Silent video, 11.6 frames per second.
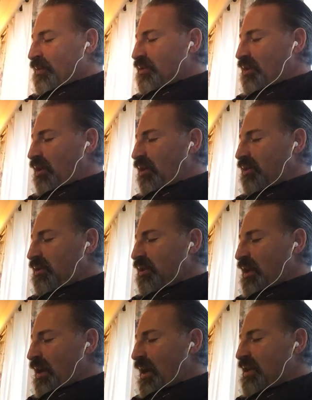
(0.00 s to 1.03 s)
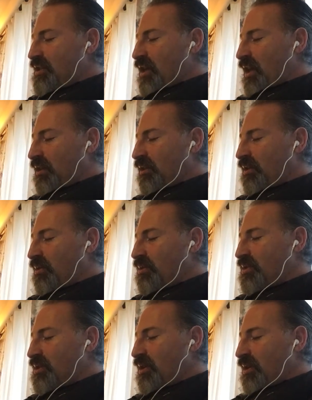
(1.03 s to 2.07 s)
Tall, agile
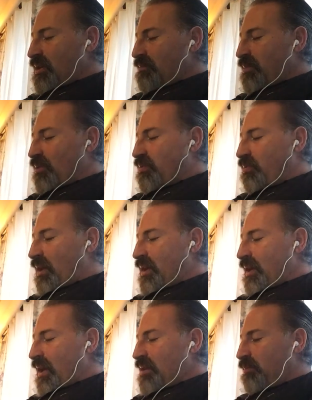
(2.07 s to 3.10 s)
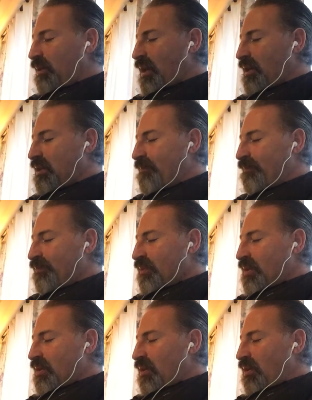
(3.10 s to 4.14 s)
goats, both white and black,
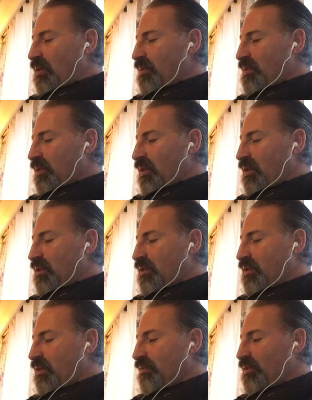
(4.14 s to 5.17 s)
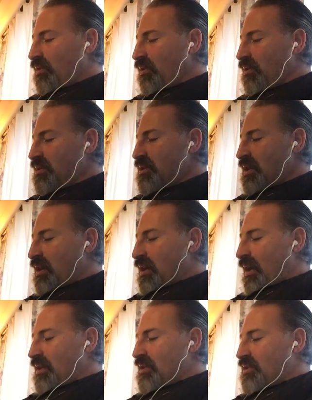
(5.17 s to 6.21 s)
all with long, curved horns
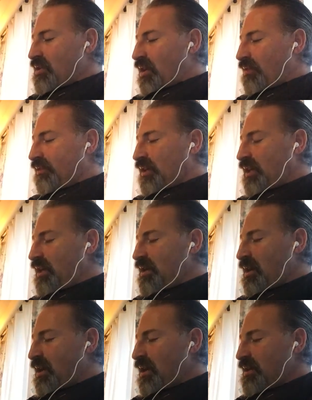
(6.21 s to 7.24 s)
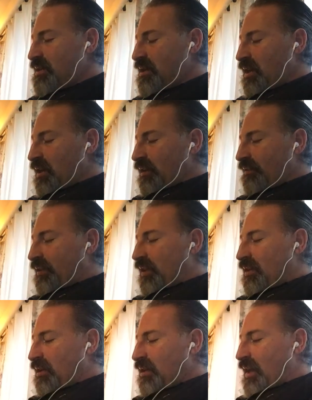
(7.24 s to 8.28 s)
and soft, keen eyes, feed
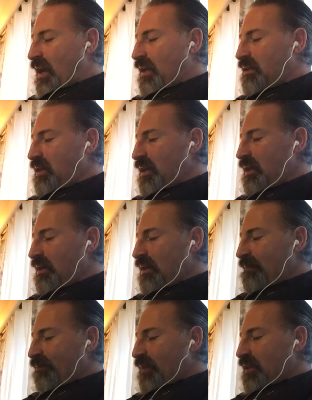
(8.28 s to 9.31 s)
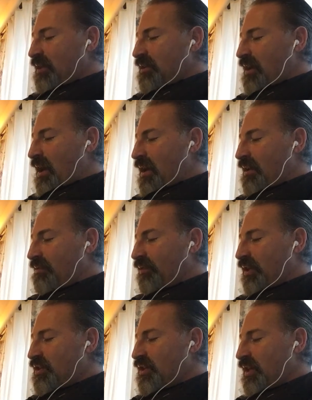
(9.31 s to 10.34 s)
on cacti and attack
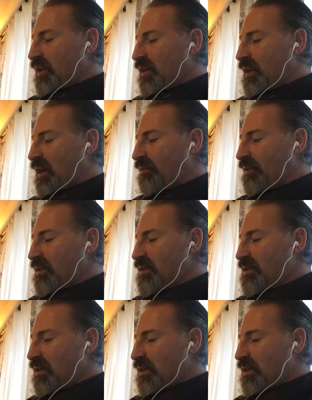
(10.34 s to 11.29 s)
fleshy agaves,